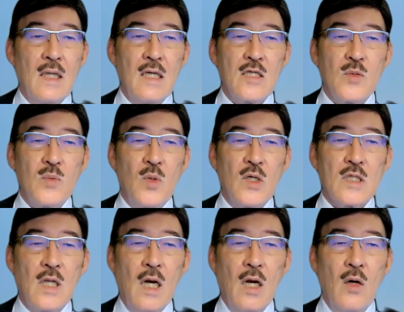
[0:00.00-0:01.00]
This
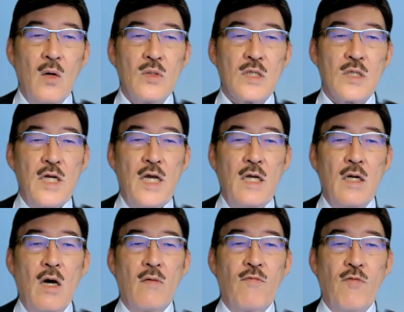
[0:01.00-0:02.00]
was the low seen
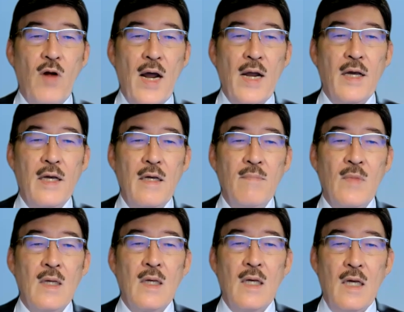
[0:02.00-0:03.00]
on Friday
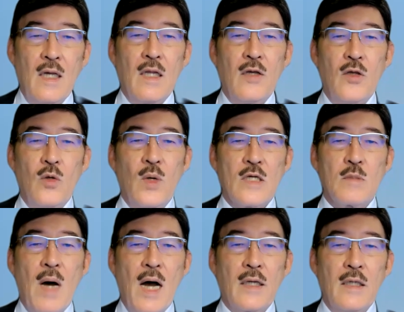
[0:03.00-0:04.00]
in the US
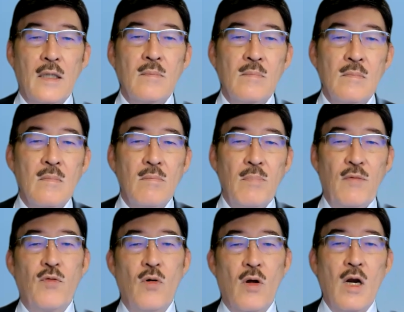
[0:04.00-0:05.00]
market
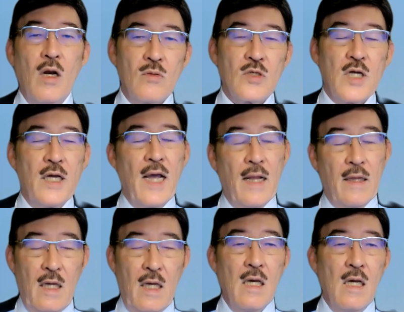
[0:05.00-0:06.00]
before closing at
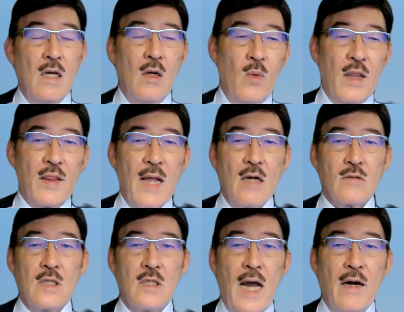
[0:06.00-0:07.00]
the
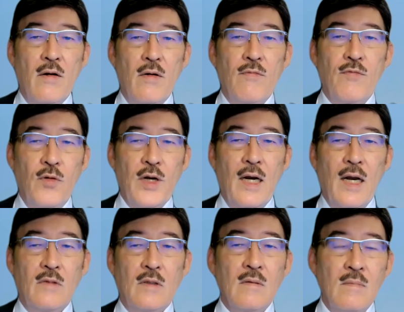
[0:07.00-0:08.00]
1,940
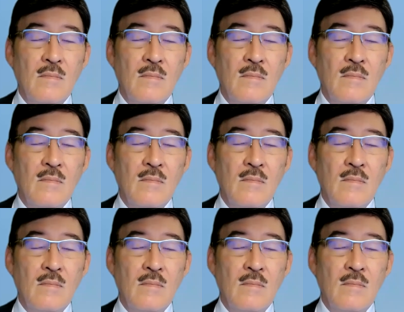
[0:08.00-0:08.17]
level.